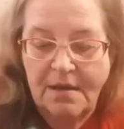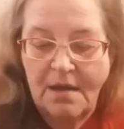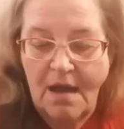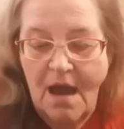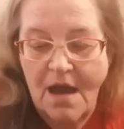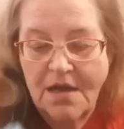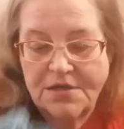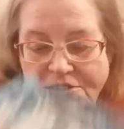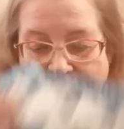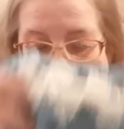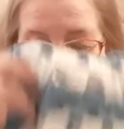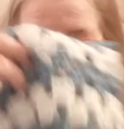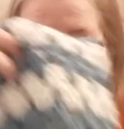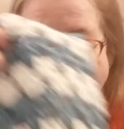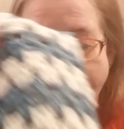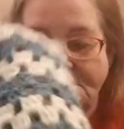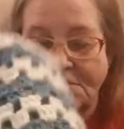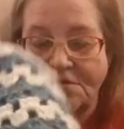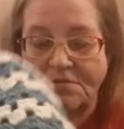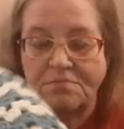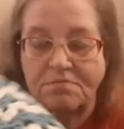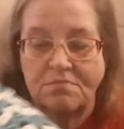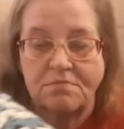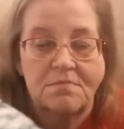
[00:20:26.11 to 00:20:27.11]
I just
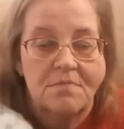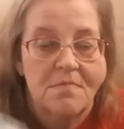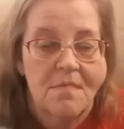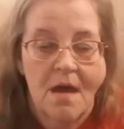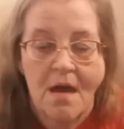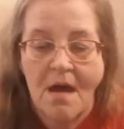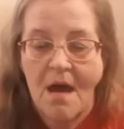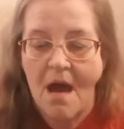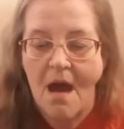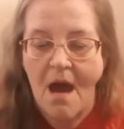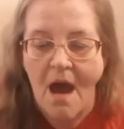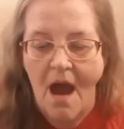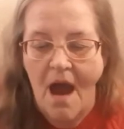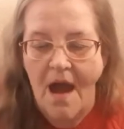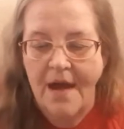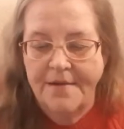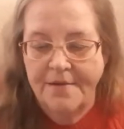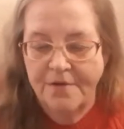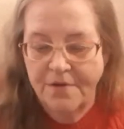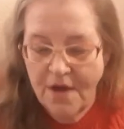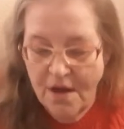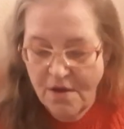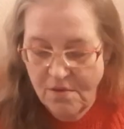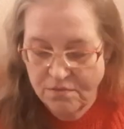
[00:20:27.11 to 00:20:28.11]
I
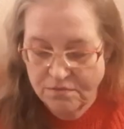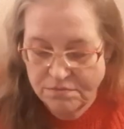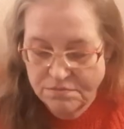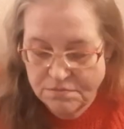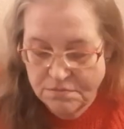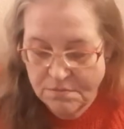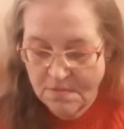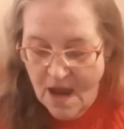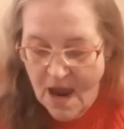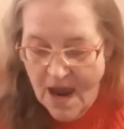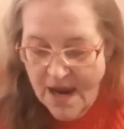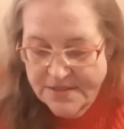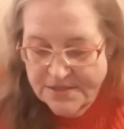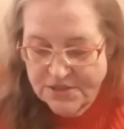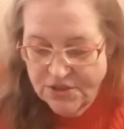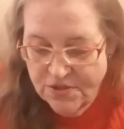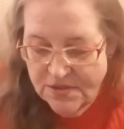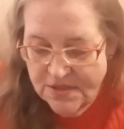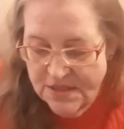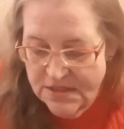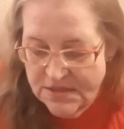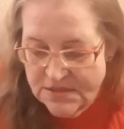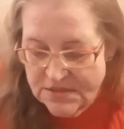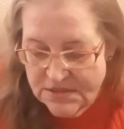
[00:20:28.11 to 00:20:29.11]
don't know. I do
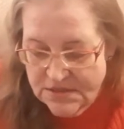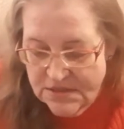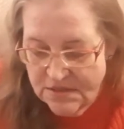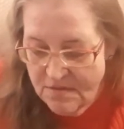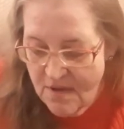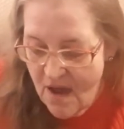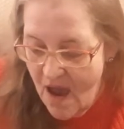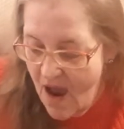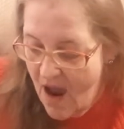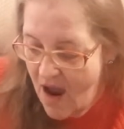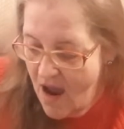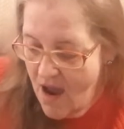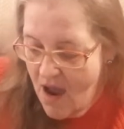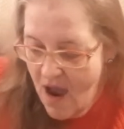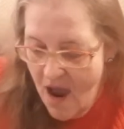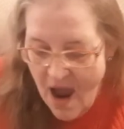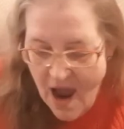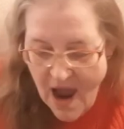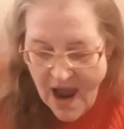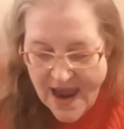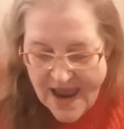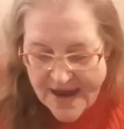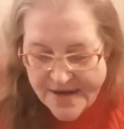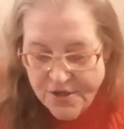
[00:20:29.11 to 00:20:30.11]
this.
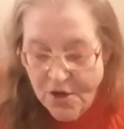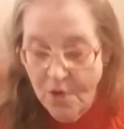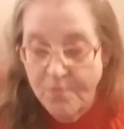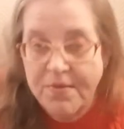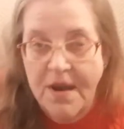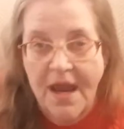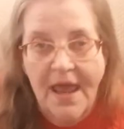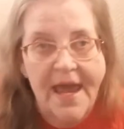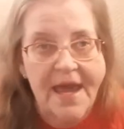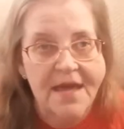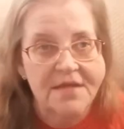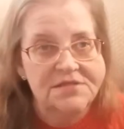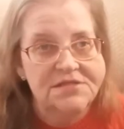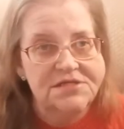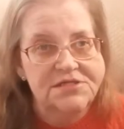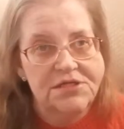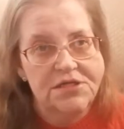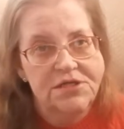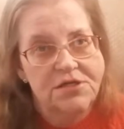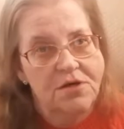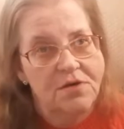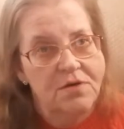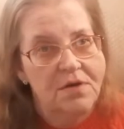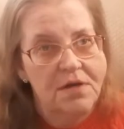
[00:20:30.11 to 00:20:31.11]
I had no plans to
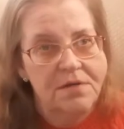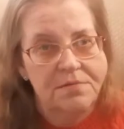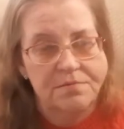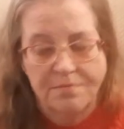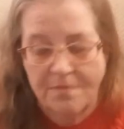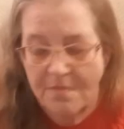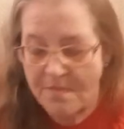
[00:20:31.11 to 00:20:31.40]
do it.